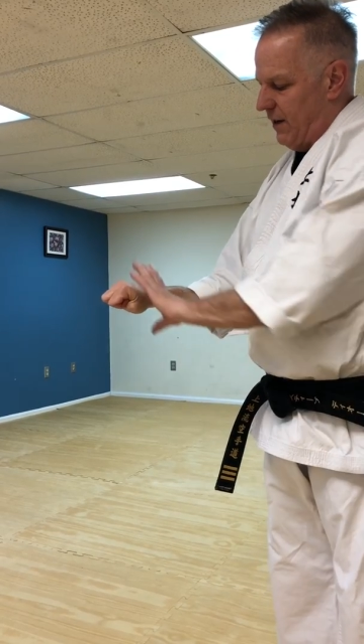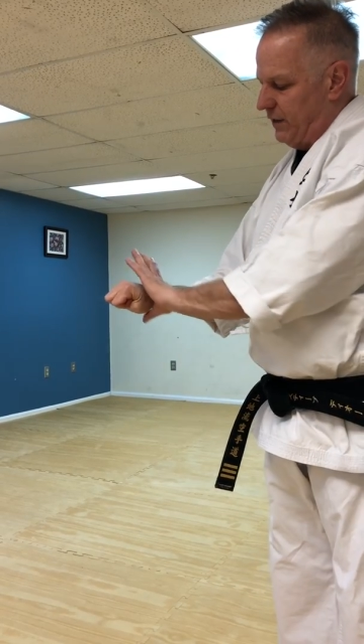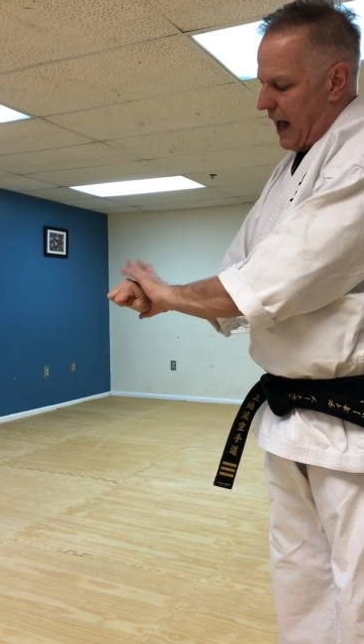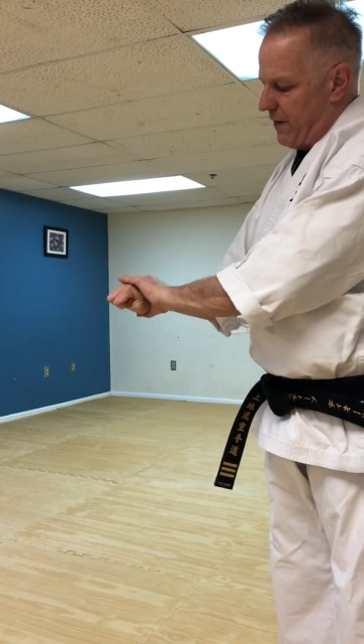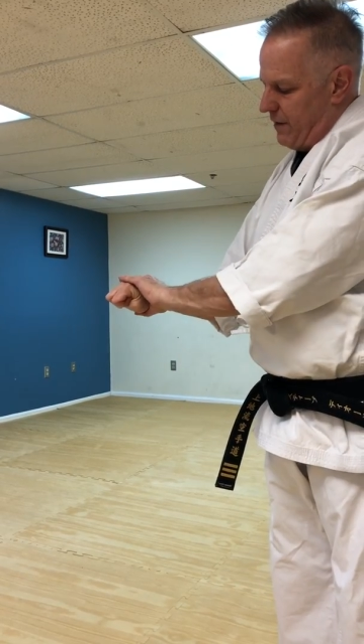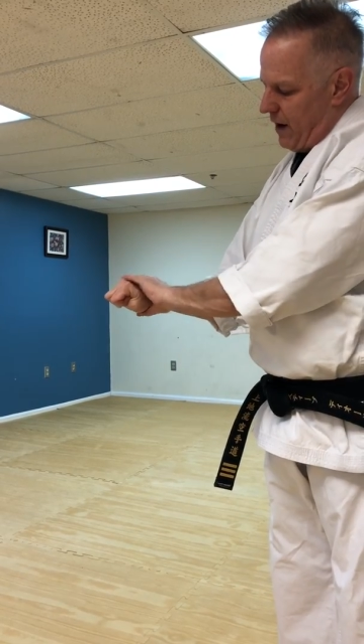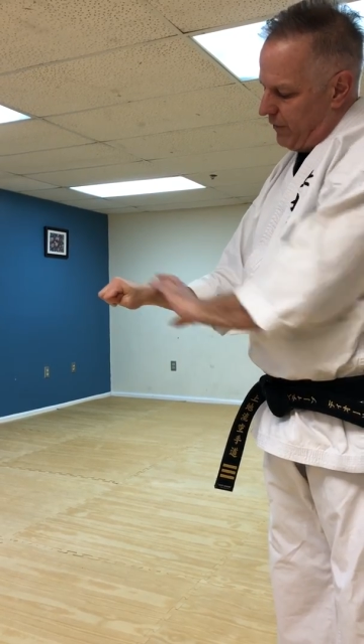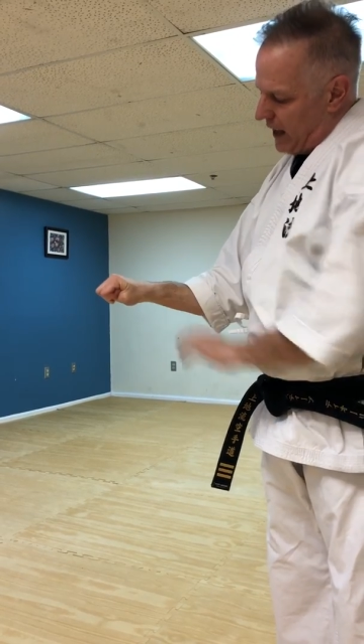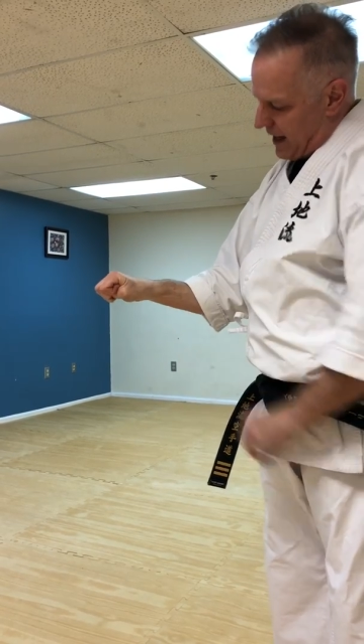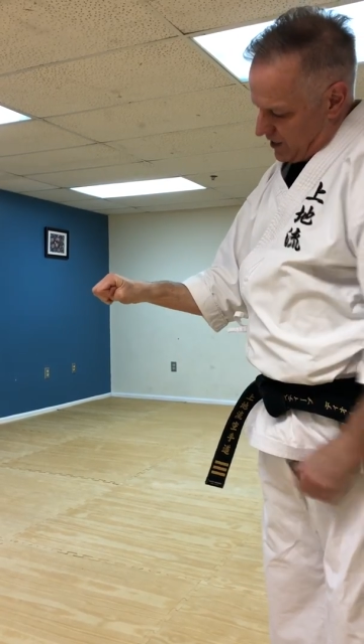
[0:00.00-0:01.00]
A
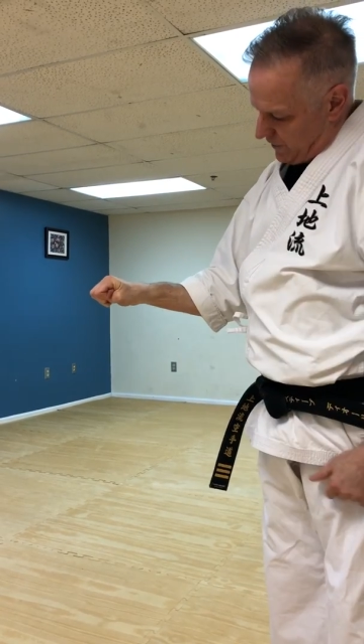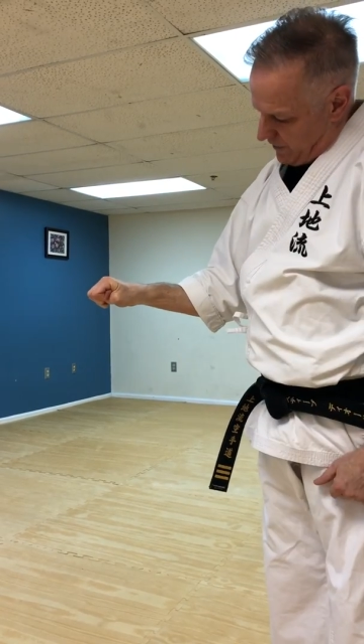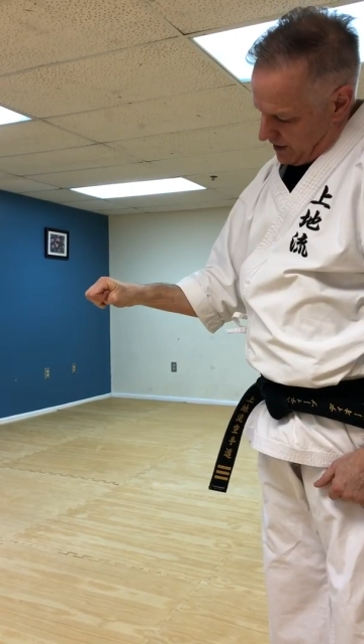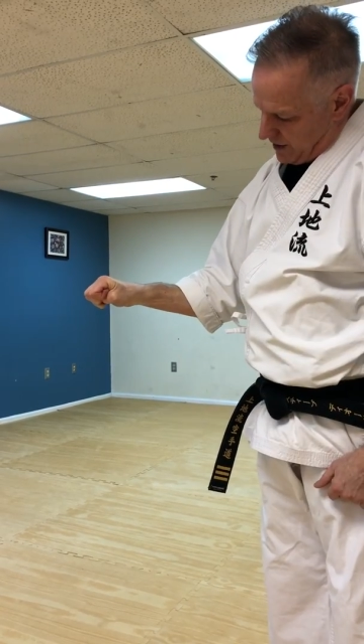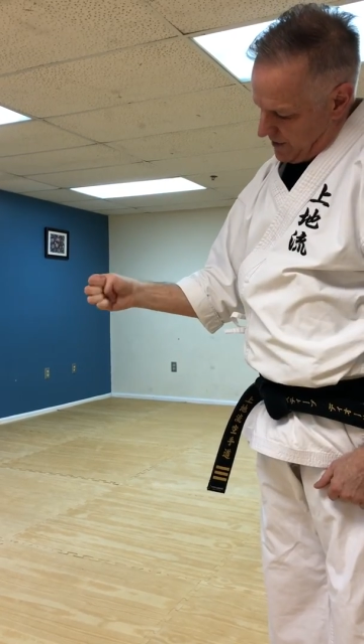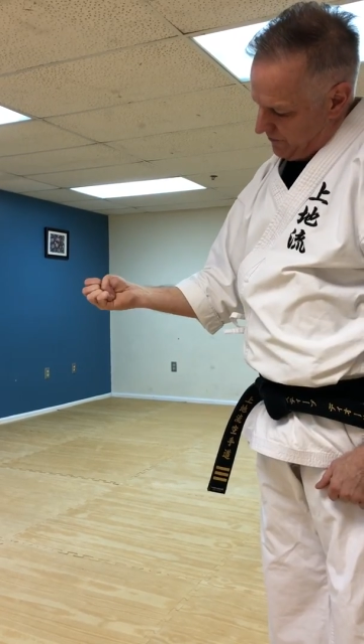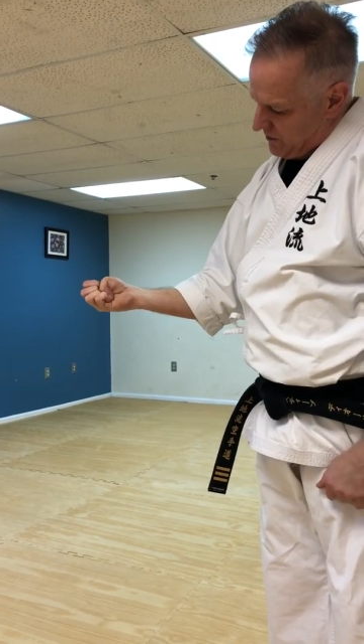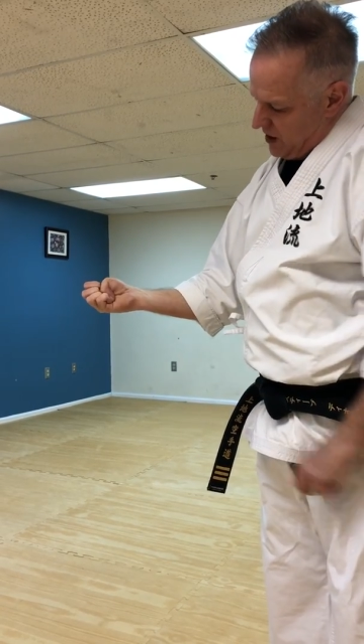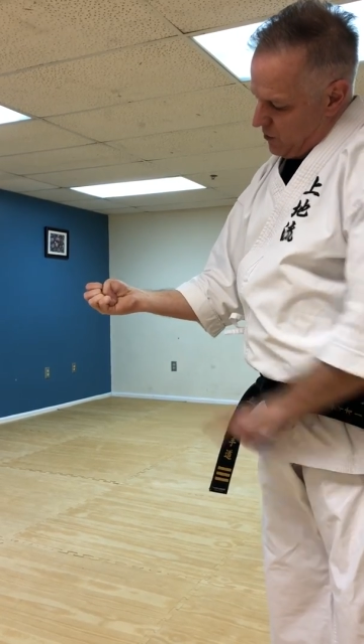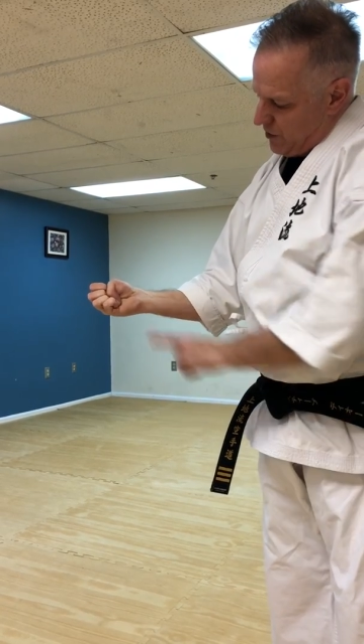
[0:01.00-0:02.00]
flattened fist
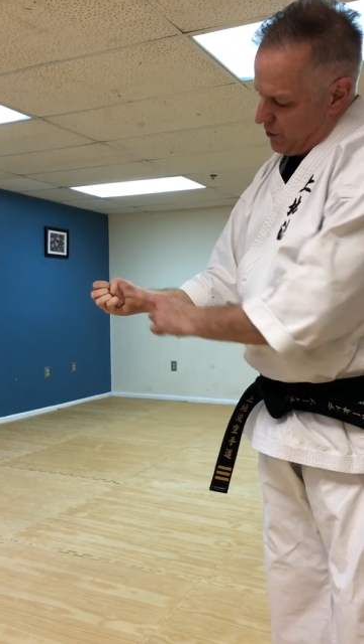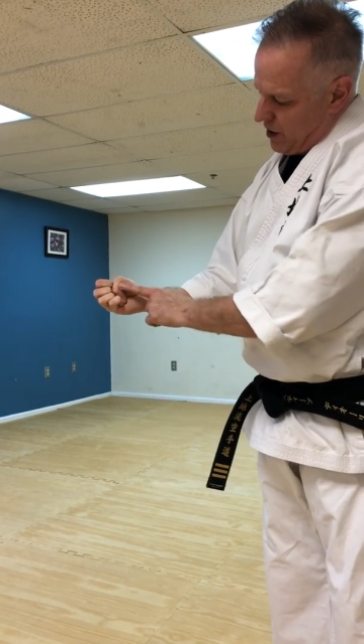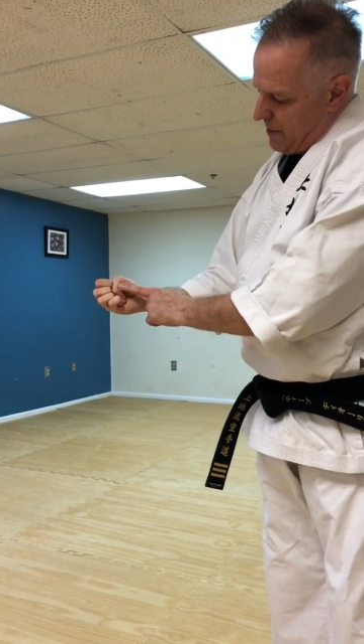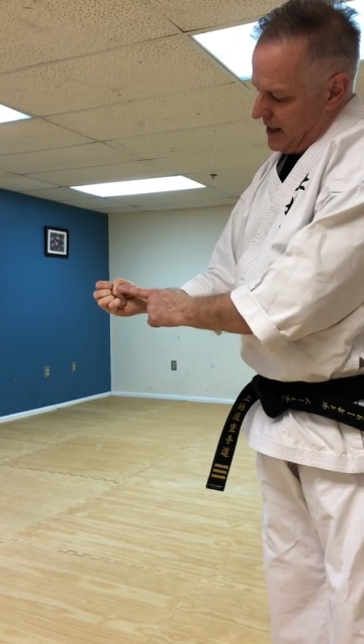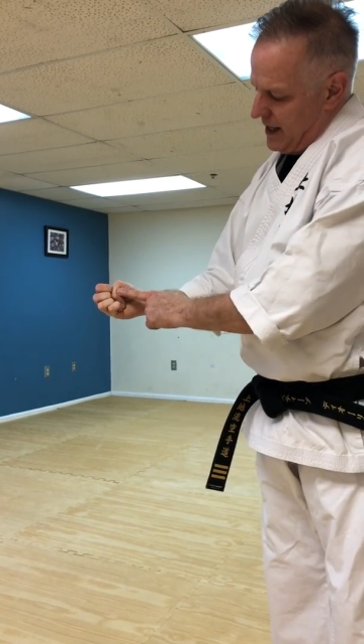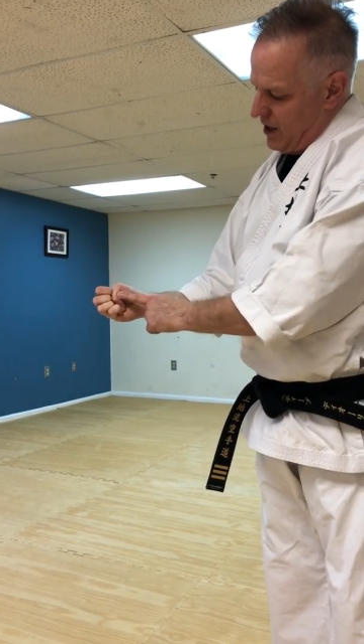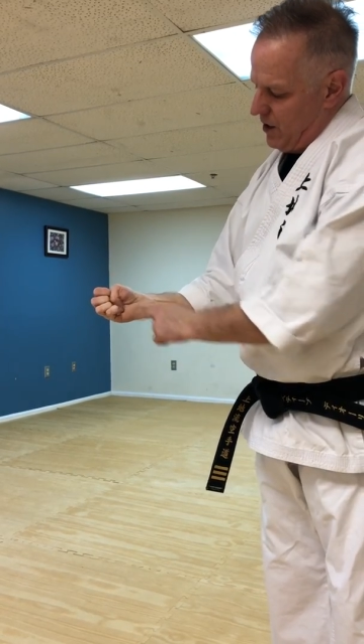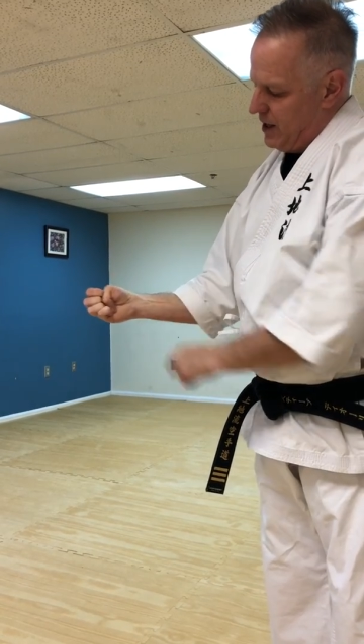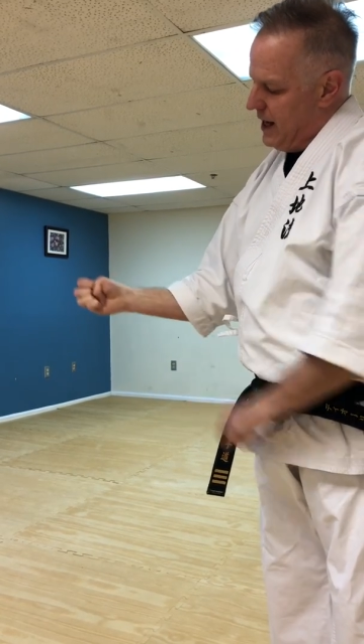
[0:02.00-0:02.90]
with your thumb here.